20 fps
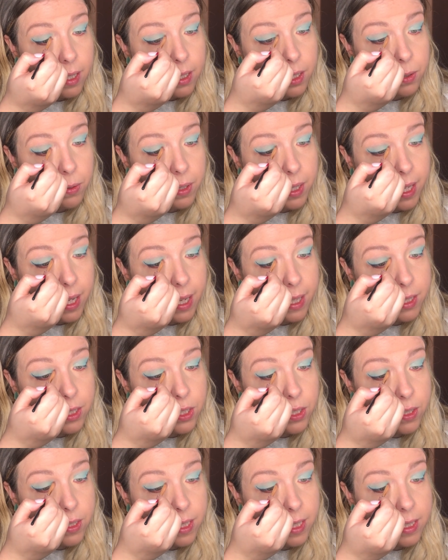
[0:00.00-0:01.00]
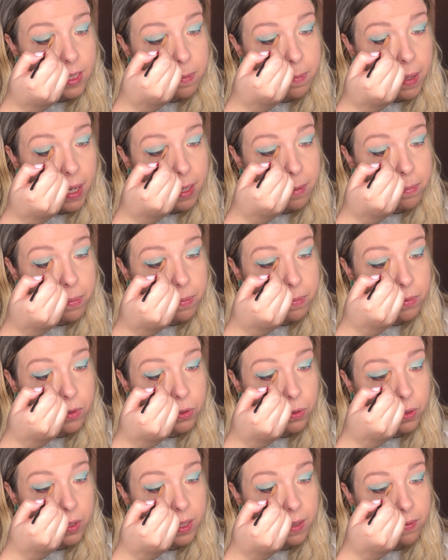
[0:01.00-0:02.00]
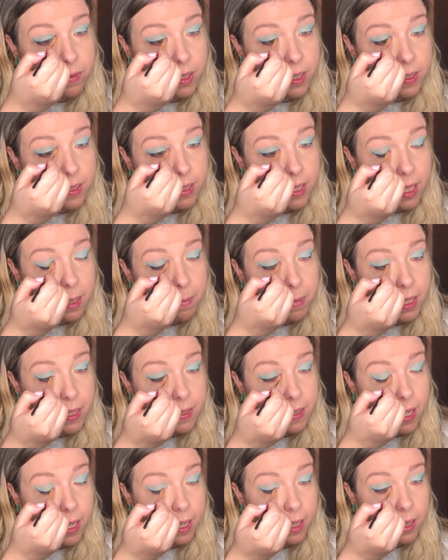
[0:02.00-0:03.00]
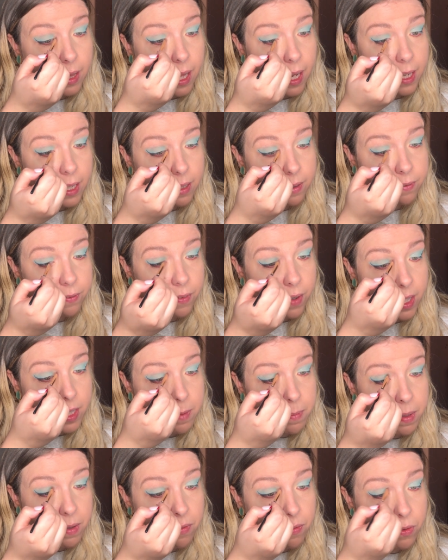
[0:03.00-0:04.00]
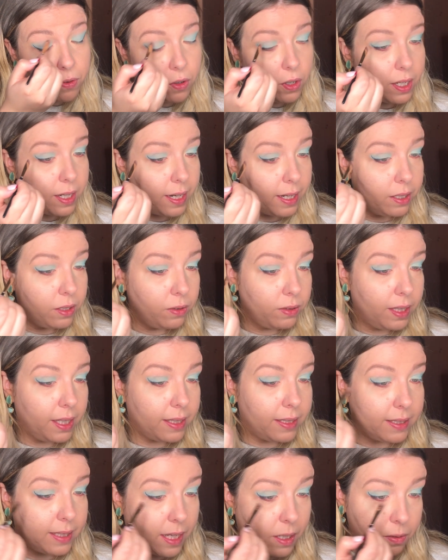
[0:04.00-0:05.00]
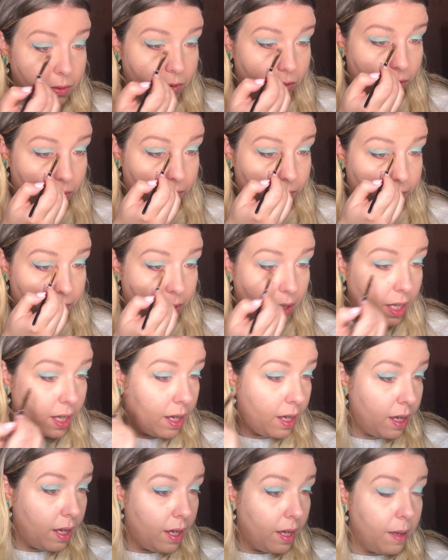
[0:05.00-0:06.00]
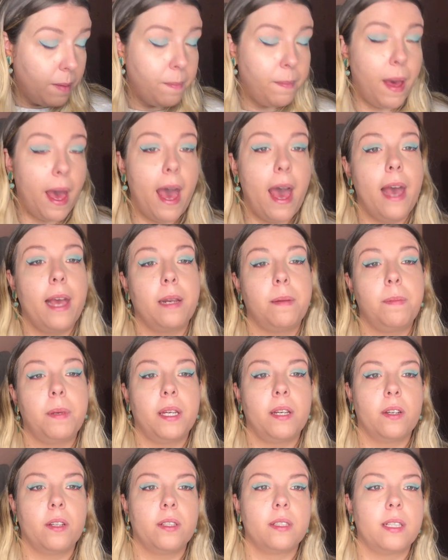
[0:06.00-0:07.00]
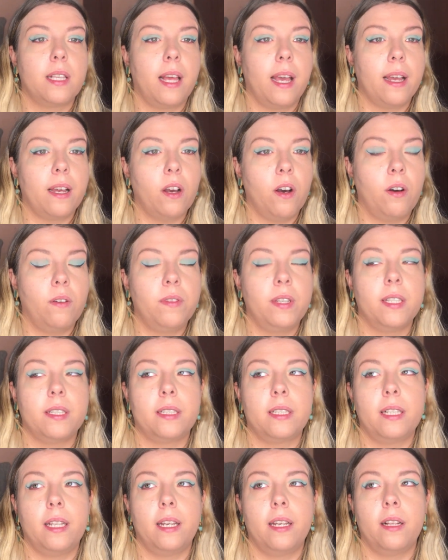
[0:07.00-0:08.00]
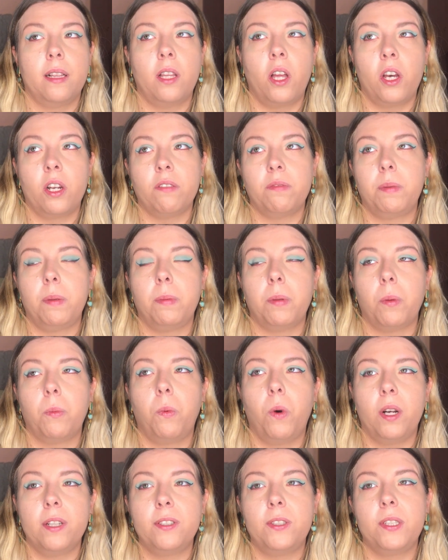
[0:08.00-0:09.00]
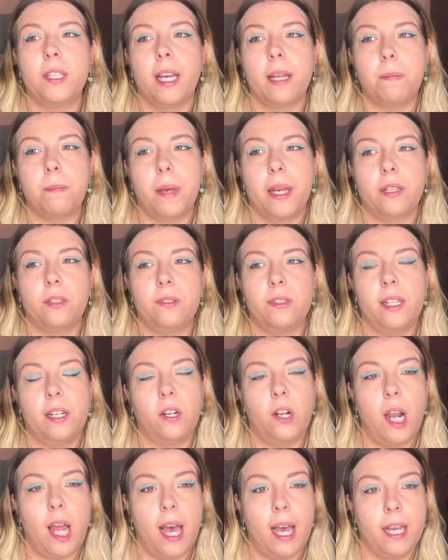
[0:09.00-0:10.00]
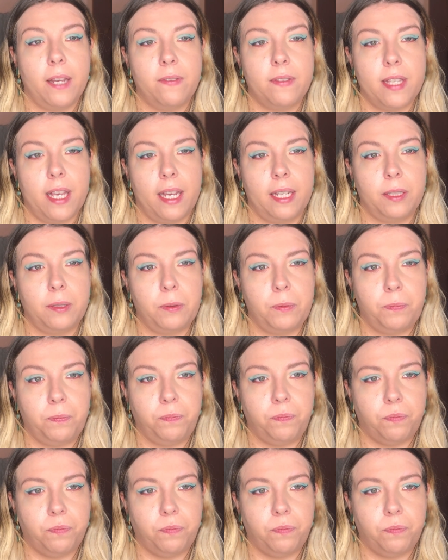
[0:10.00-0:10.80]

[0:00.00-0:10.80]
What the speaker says: you can't just expect to live the same exact life as before. And I know that sounds bad because, like, obviously a lot of people want to get back to their lives and